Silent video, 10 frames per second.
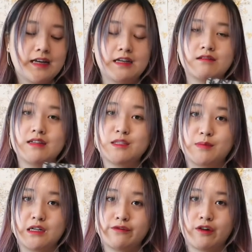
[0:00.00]
This one is
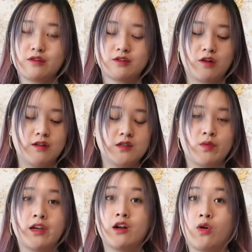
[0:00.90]
beautiful, so this
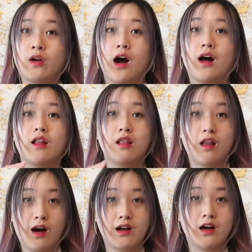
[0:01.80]
one can hold a
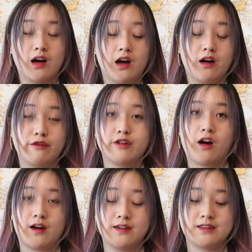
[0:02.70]
lot of
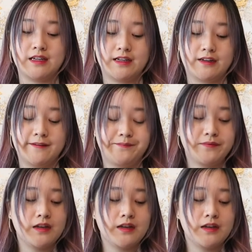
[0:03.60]
cards in here.